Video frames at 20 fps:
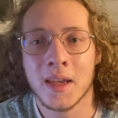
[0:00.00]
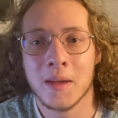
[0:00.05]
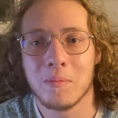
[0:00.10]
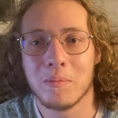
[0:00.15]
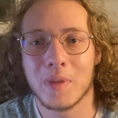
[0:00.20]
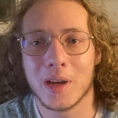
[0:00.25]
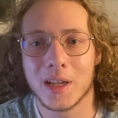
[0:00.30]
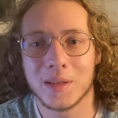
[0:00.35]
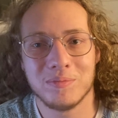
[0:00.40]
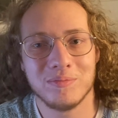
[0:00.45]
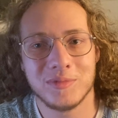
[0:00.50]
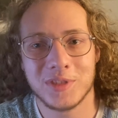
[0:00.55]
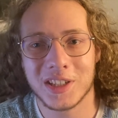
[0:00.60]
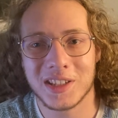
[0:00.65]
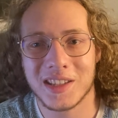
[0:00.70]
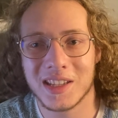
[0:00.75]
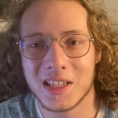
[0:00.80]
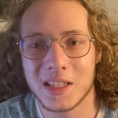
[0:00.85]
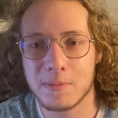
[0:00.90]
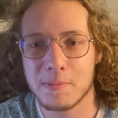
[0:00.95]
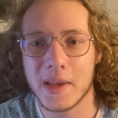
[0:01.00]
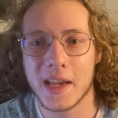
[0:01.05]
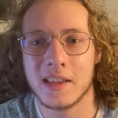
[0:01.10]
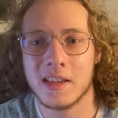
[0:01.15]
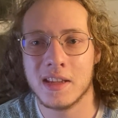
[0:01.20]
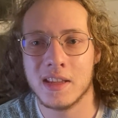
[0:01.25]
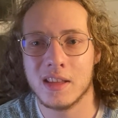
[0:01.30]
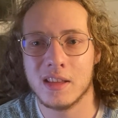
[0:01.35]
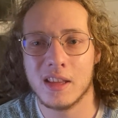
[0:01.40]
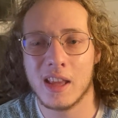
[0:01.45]
But just
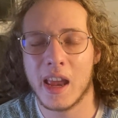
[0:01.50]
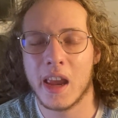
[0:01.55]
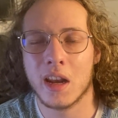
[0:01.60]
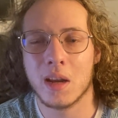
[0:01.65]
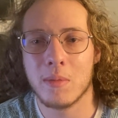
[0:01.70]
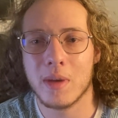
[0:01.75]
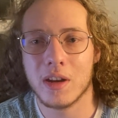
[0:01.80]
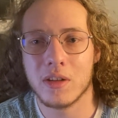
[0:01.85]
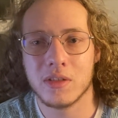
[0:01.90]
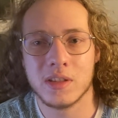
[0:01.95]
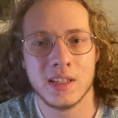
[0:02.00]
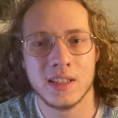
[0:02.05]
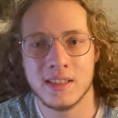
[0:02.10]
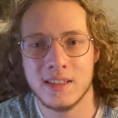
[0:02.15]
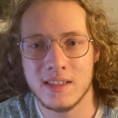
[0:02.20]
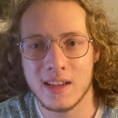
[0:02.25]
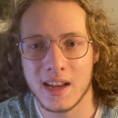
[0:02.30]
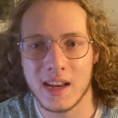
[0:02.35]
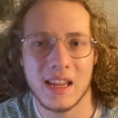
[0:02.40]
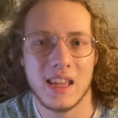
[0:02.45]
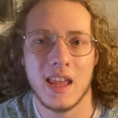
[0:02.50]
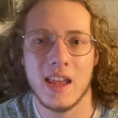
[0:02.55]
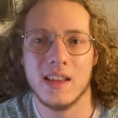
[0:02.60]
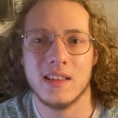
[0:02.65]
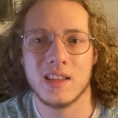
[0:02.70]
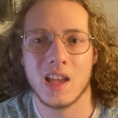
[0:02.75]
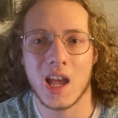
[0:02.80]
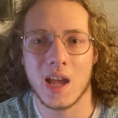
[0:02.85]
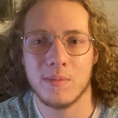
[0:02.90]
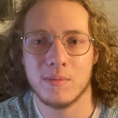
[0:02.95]
expecting the animator to dedicate
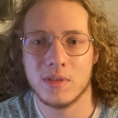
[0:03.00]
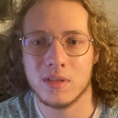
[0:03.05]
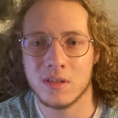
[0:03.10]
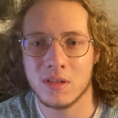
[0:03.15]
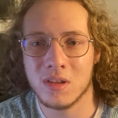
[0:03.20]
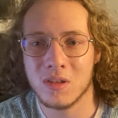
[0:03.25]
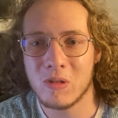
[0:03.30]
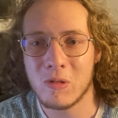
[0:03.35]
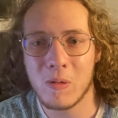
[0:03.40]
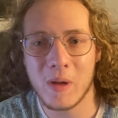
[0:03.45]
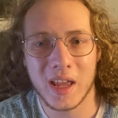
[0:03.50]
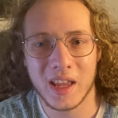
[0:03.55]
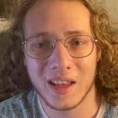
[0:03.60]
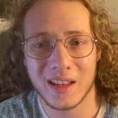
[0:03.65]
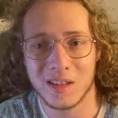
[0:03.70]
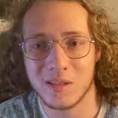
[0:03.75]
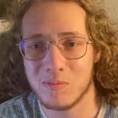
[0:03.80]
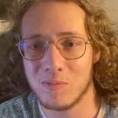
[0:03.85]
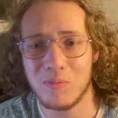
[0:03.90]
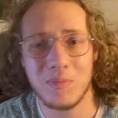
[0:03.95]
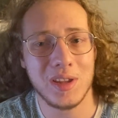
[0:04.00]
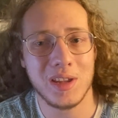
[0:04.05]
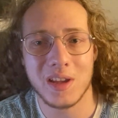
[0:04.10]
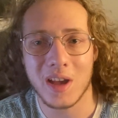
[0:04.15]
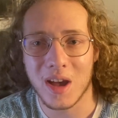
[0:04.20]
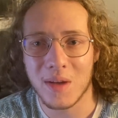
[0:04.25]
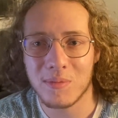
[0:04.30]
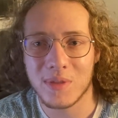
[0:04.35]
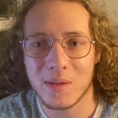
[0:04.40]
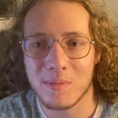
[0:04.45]
time to you and
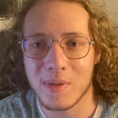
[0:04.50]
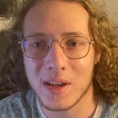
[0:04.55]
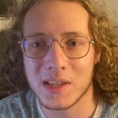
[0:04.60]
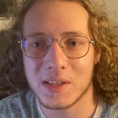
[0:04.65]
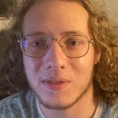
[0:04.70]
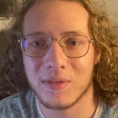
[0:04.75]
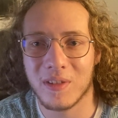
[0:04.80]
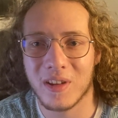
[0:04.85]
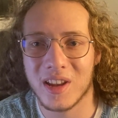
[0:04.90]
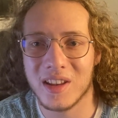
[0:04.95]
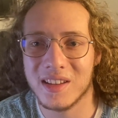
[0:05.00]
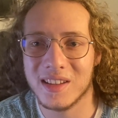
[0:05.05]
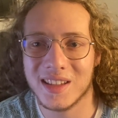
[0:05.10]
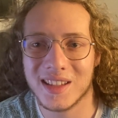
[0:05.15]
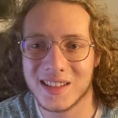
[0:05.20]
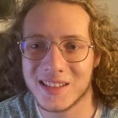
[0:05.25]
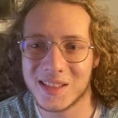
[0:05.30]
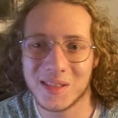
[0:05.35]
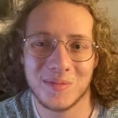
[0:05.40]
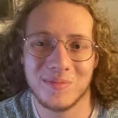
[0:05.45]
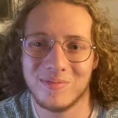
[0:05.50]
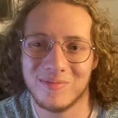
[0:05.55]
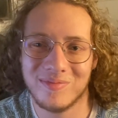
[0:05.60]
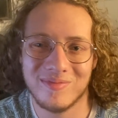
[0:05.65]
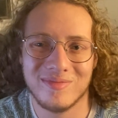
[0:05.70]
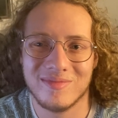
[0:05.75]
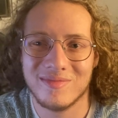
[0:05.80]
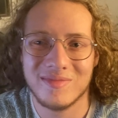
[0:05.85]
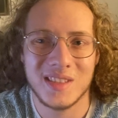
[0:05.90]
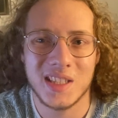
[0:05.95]
become your best friend is
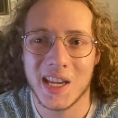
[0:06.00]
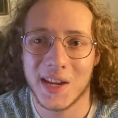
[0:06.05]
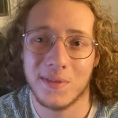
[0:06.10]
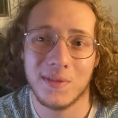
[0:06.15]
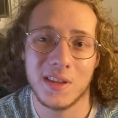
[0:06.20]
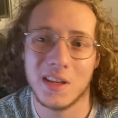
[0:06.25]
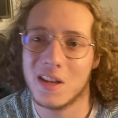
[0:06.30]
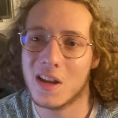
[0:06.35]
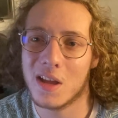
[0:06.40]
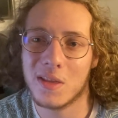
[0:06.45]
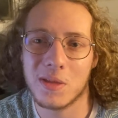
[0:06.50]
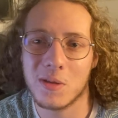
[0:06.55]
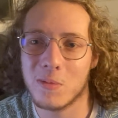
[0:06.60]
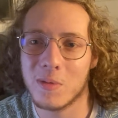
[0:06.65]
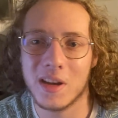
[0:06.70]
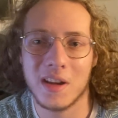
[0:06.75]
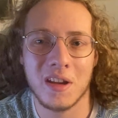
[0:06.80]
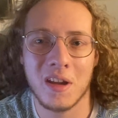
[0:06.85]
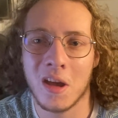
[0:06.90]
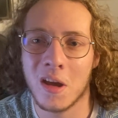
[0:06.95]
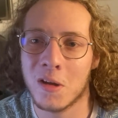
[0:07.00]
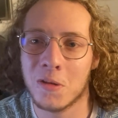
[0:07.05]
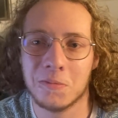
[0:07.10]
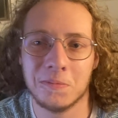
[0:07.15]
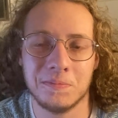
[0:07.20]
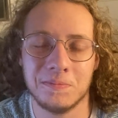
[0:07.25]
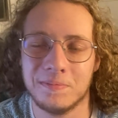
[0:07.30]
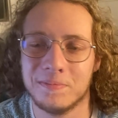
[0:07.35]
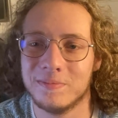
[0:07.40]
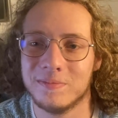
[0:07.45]
definitely not the way to go.
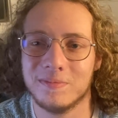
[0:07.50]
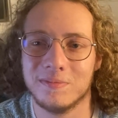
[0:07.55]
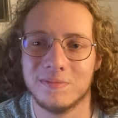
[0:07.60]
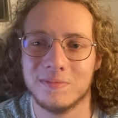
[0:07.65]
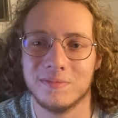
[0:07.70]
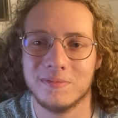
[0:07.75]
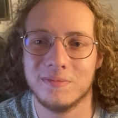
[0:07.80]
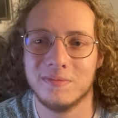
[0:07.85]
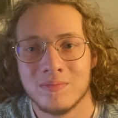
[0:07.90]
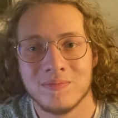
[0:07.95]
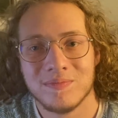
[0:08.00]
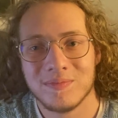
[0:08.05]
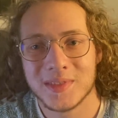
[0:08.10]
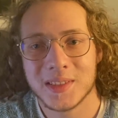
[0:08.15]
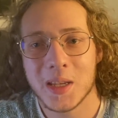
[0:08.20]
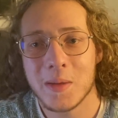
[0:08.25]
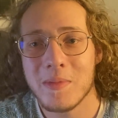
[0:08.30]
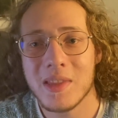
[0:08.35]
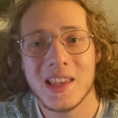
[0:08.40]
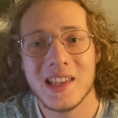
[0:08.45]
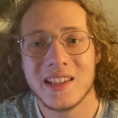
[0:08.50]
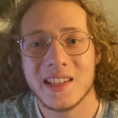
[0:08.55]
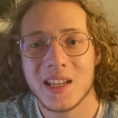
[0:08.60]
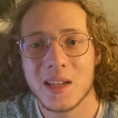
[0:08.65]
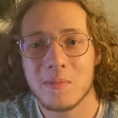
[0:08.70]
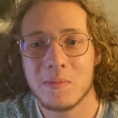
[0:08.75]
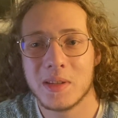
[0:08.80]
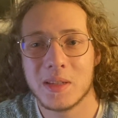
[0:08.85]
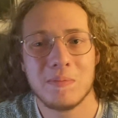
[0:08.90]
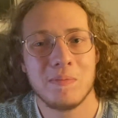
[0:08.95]
Some of these
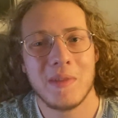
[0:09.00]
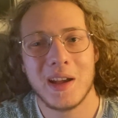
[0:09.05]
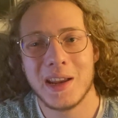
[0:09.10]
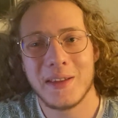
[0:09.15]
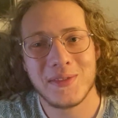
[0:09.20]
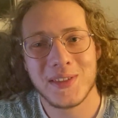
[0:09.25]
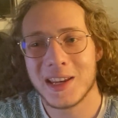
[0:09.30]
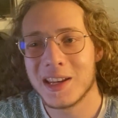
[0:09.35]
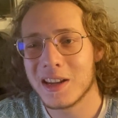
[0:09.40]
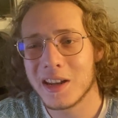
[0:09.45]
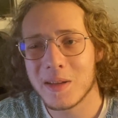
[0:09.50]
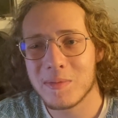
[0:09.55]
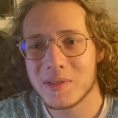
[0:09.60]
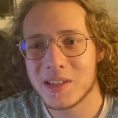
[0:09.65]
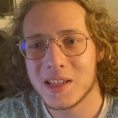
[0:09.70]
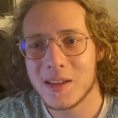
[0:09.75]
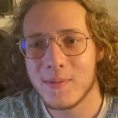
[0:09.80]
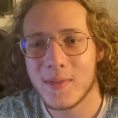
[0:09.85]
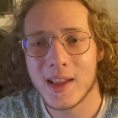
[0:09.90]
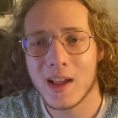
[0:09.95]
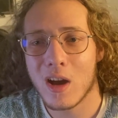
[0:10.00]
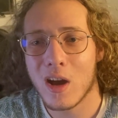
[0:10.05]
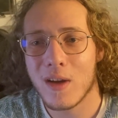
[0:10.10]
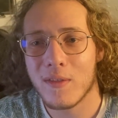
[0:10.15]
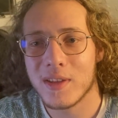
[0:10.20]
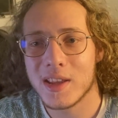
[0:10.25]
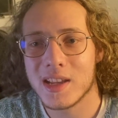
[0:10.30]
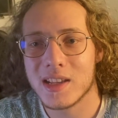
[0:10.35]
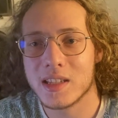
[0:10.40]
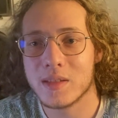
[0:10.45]
tips might have ended up seeming
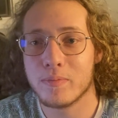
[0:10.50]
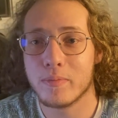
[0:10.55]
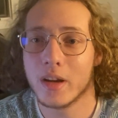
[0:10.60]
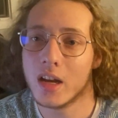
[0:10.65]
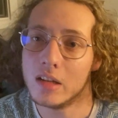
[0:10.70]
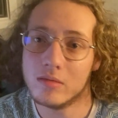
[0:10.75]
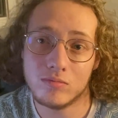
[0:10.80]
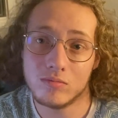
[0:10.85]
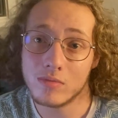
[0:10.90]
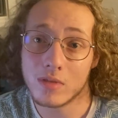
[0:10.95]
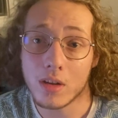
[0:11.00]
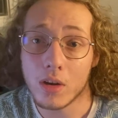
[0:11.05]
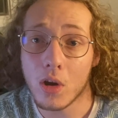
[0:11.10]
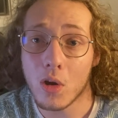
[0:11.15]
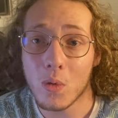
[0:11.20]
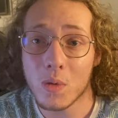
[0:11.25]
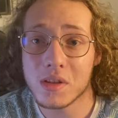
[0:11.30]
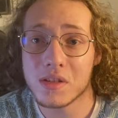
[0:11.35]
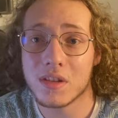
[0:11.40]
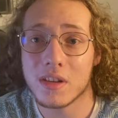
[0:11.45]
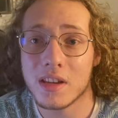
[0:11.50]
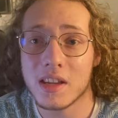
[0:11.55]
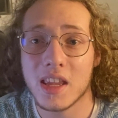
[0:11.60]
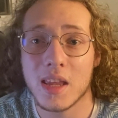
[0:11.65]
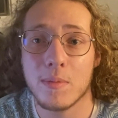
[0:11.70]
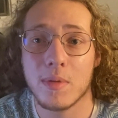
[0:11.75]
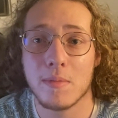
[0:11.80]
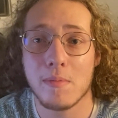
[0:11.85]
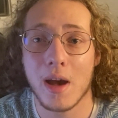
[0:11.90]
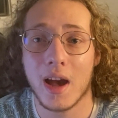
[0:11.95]
obvious, but they're always good to
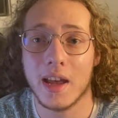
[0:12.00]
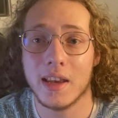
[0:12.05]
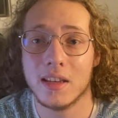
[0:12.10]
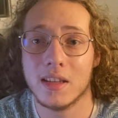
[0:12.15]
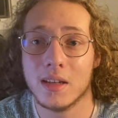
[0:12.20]
keep in mind.